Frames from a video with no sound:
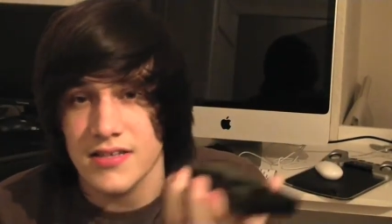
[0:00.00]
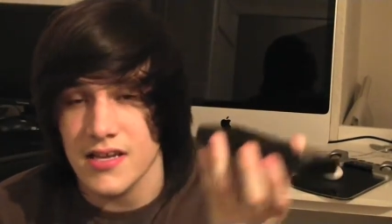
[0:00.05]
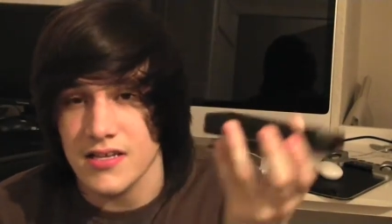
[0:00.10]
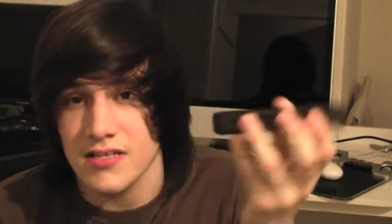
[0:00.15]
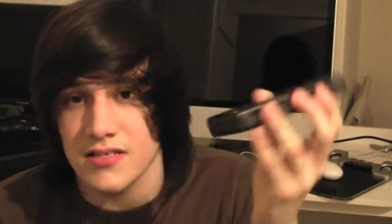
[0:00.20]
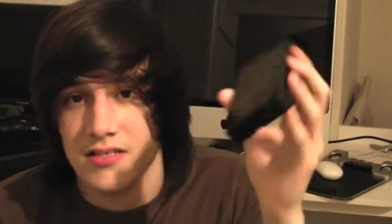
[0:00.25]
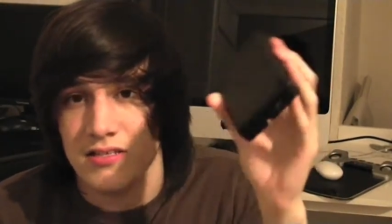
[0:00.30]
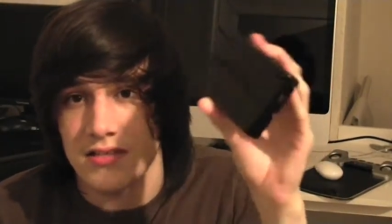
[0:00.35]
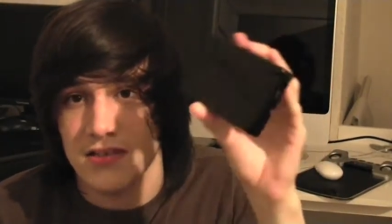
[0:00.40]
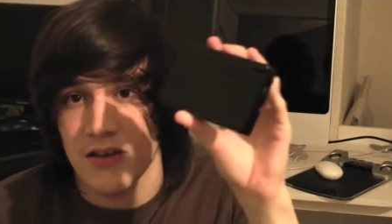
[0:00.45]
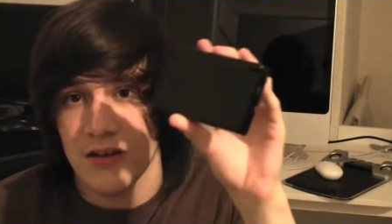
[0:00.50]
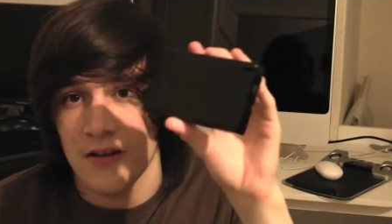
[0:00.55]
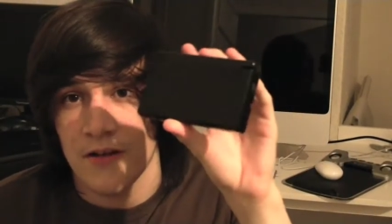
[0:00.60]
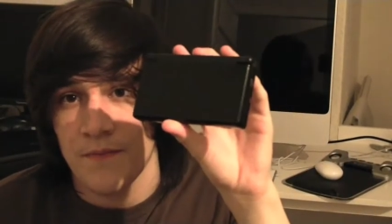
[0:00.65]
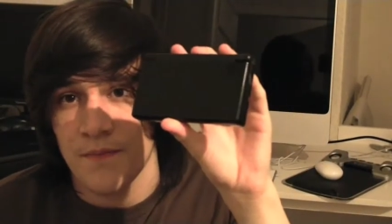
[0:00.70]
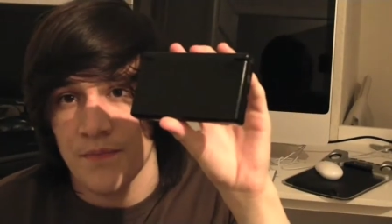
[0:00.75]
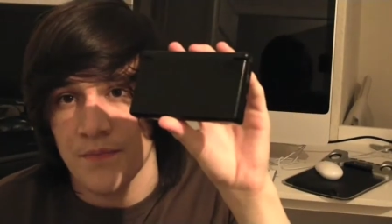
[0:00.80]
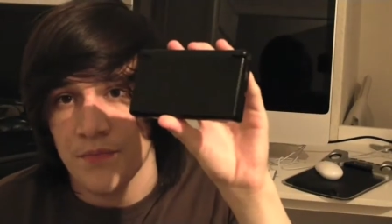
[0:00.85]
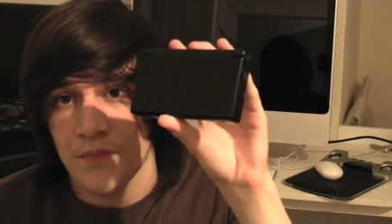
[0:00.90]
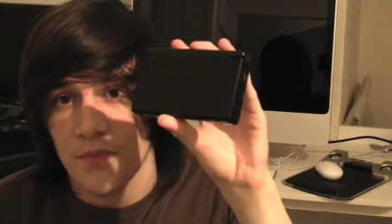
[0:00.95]
just,
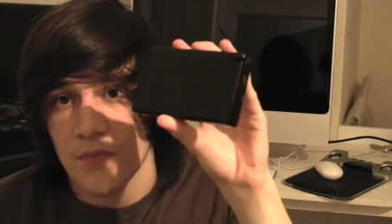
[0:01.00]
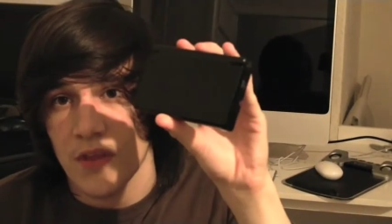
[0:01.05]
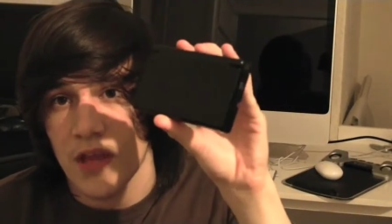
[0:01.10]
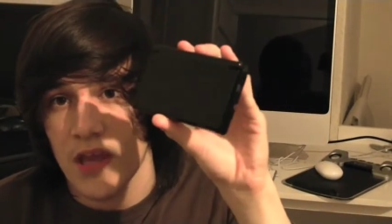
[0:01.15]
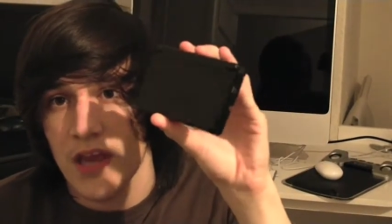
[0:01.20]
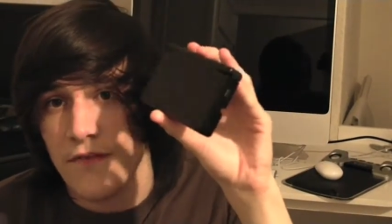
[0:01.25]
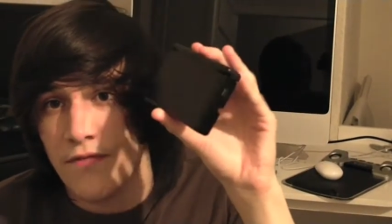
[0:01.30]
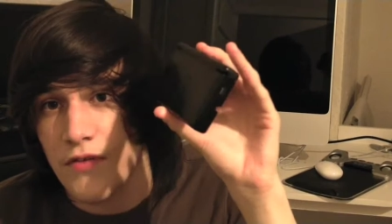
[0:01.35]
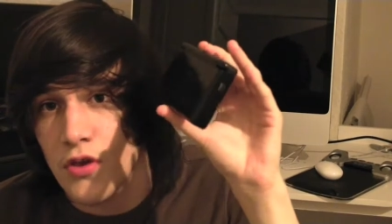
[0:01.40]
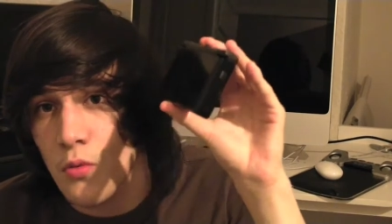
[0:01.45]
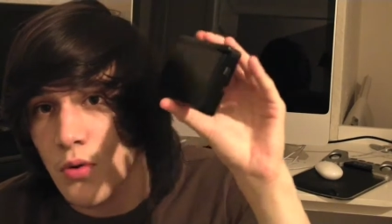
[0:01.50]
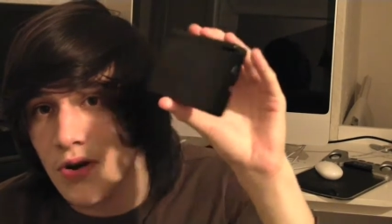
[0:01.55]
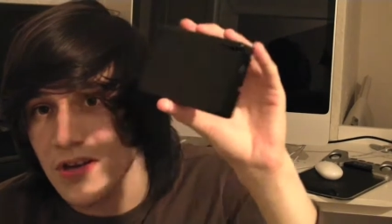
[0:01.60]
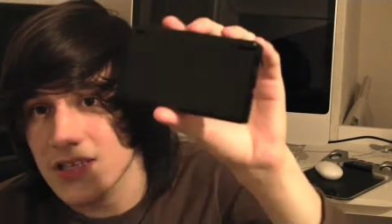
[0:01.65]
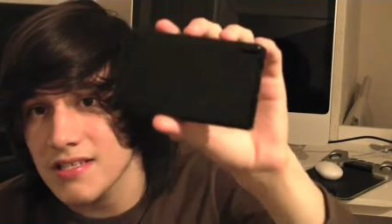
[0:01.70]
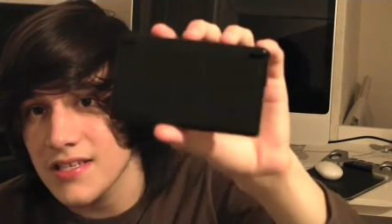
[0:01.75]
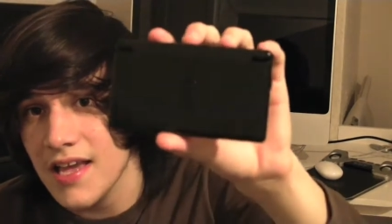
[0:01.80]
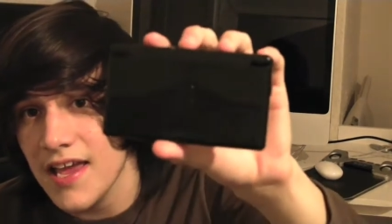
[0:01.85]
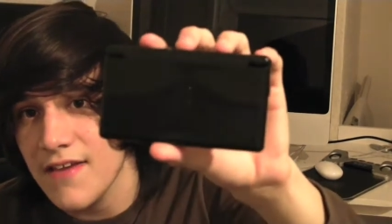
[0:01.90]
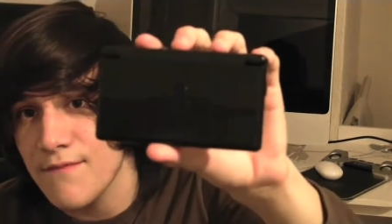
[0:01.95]
if you want
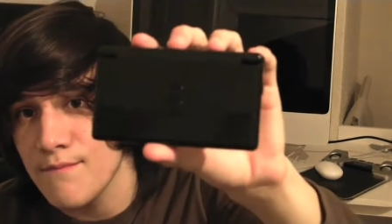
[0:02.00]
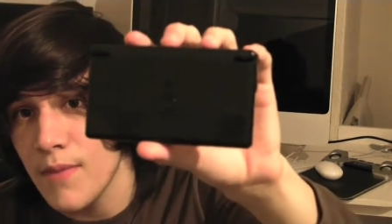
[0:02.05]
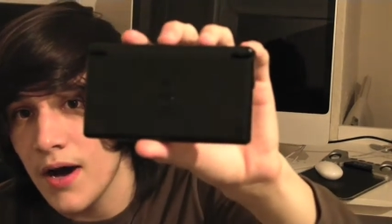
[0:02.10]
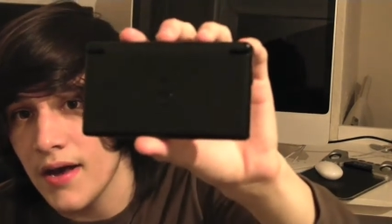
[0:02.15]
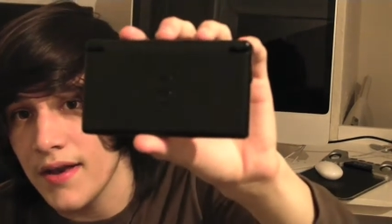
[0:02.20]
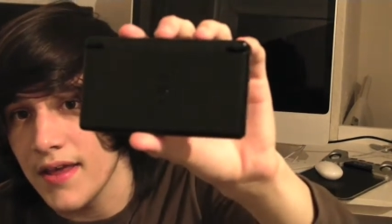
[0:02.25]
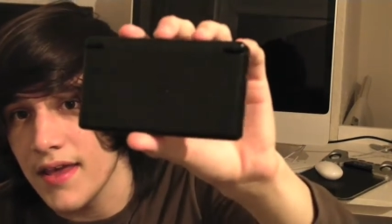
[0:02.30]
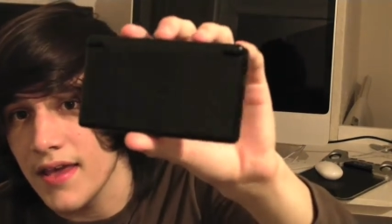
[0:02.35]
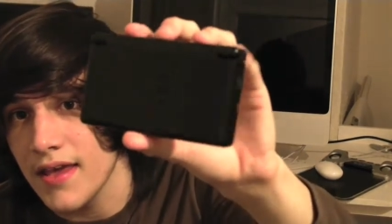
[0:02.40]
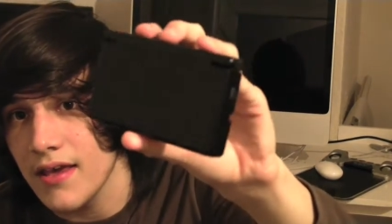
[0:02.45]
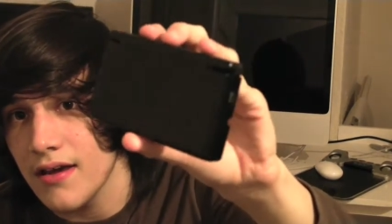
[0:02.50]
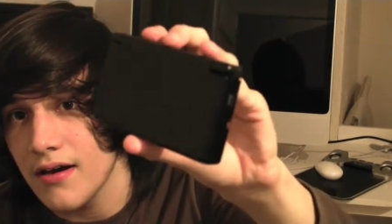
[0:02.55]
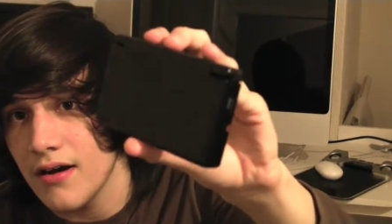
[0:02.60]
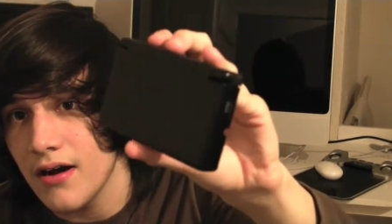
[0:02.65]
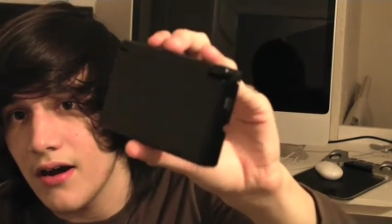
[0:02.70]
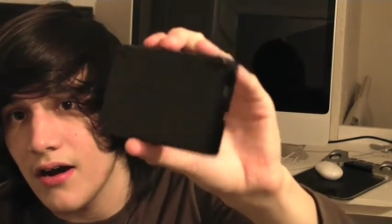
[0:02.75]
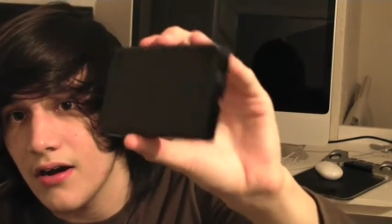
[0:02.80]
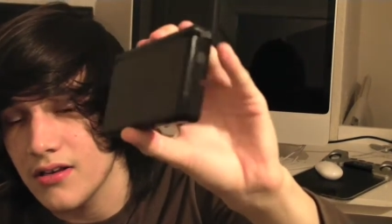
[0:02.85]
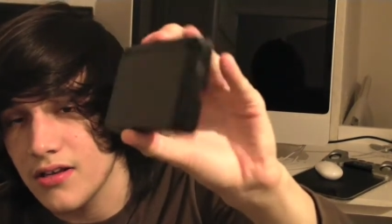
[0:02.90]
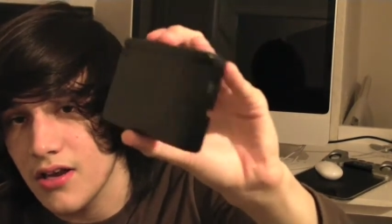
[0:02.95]
to save money,
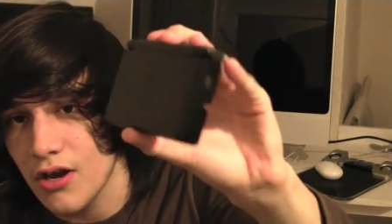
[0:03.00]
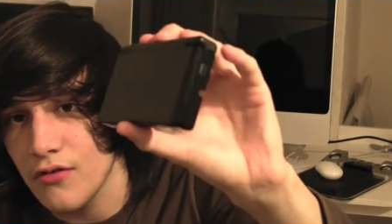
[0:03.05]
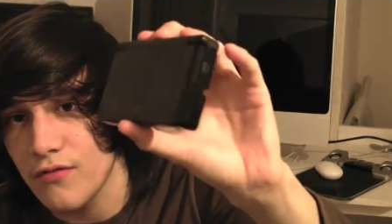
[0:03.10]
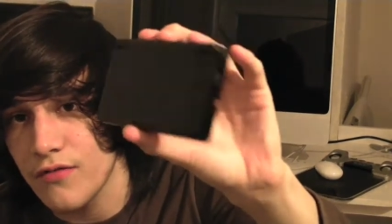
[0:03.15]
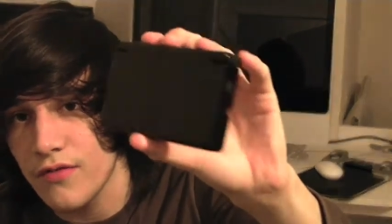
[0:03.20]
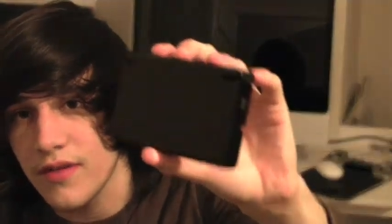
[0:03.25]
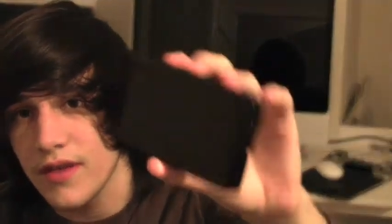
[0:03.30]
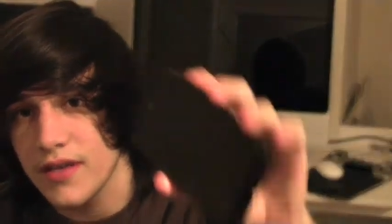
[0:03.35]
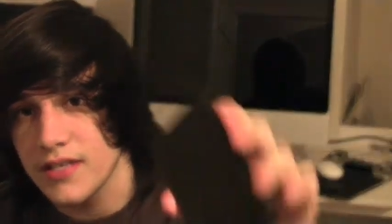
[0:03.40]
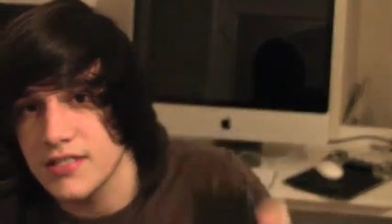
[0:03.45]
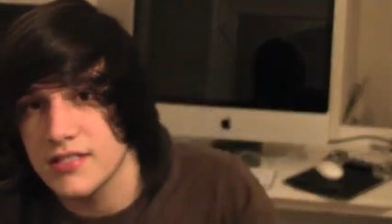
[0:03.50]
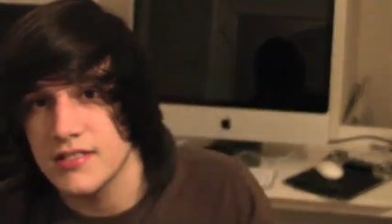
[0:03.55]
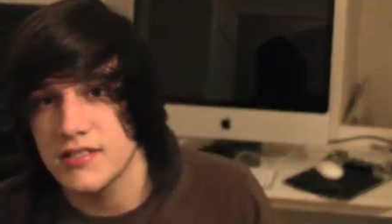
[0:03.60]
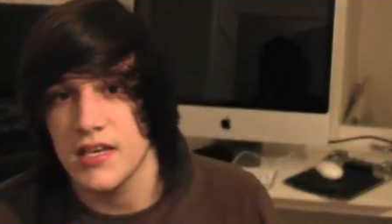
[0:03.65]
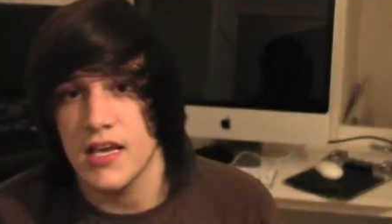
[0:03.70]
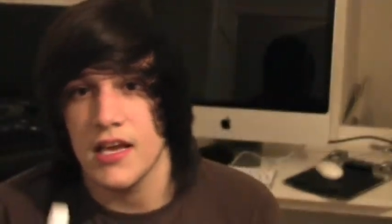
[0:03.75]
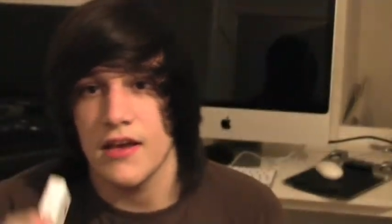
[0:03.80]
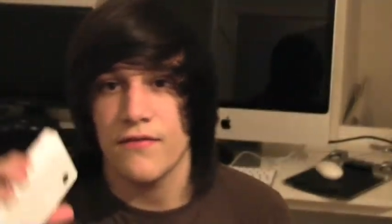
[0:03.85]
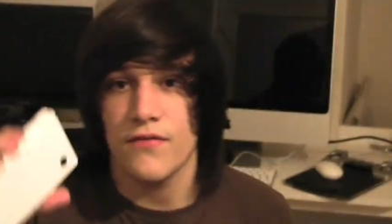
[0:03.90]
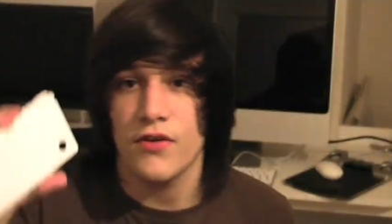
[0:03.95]
I'd go for
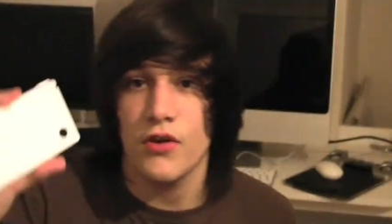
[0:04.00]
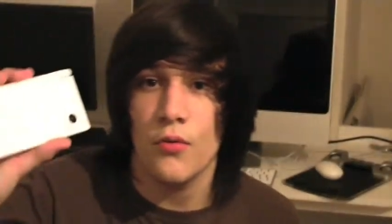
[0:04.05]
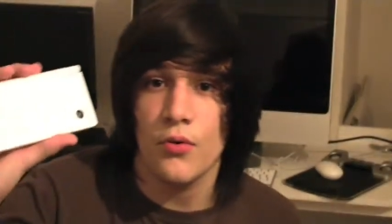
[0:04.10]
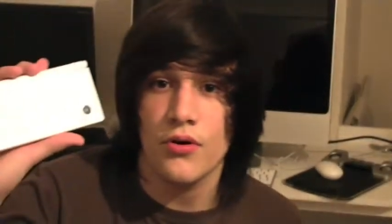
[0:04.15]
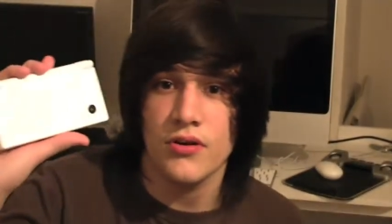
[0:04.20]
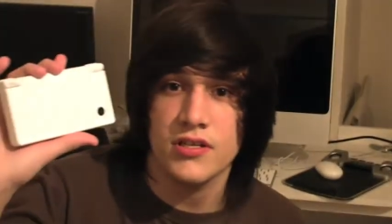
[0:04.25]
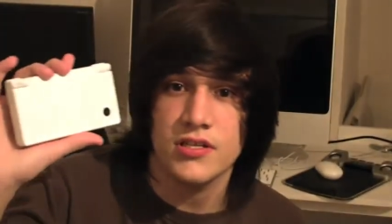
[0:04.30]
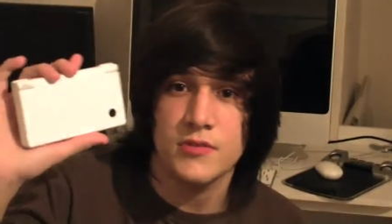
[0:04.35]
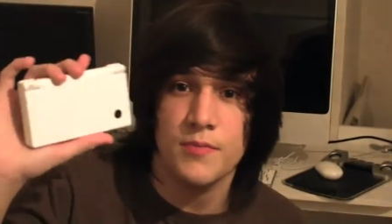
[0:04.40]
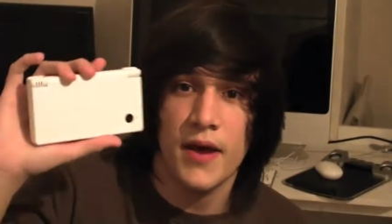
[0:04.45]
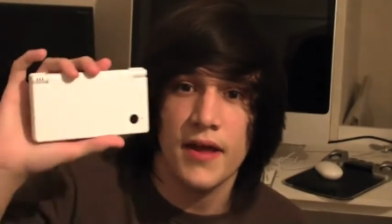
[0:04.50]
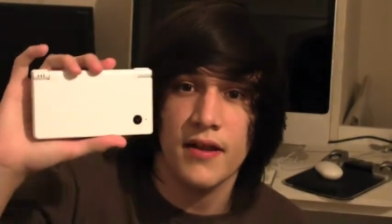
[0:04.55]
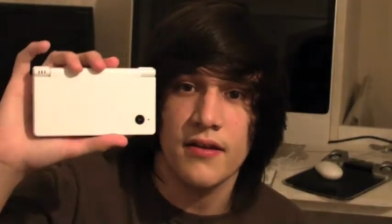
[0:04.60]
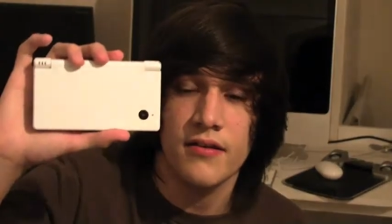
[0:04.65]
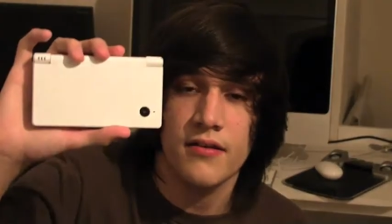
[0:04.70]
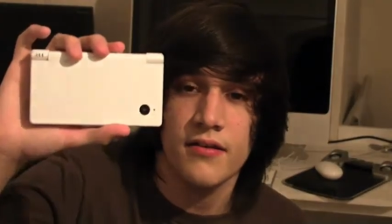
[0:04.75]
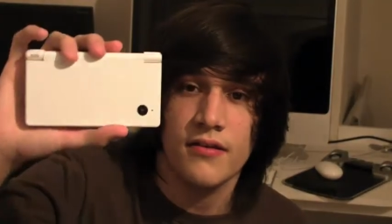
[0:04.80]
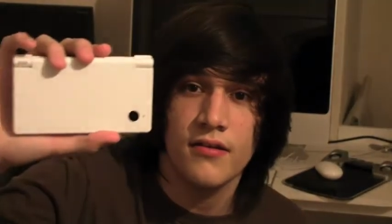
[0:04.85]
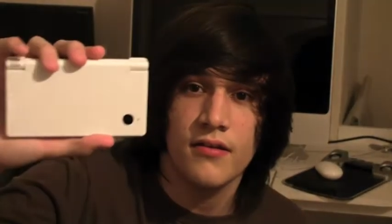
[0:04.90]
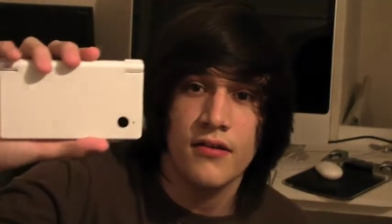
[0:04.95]
this. If you want to
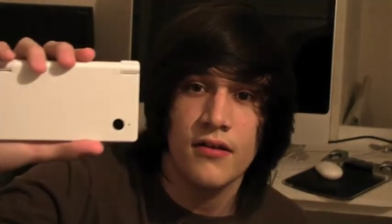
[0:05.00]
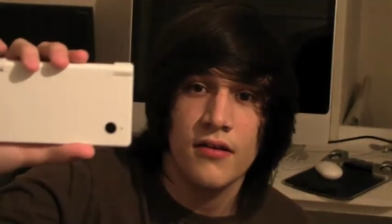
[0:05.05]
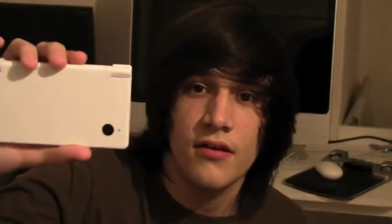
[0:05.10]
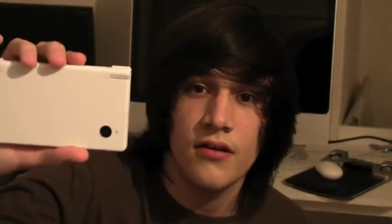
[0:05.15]
spend